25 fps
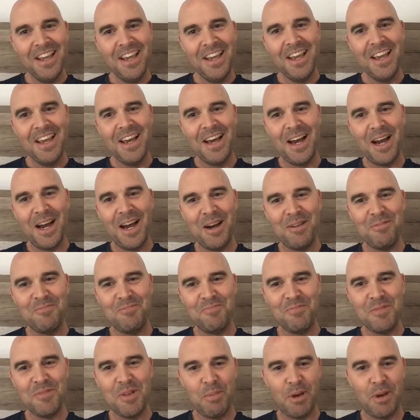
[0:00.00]

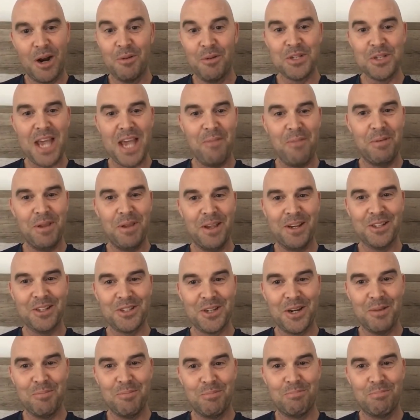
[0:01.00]
But I was happy because
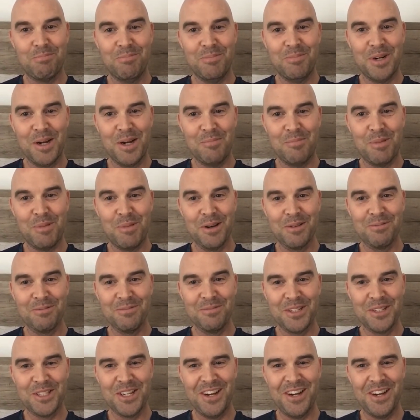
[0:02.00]
I broke
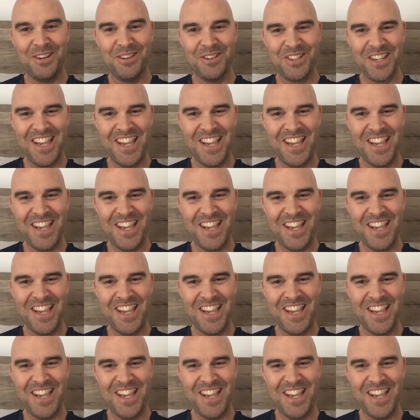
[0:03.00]
the tiles.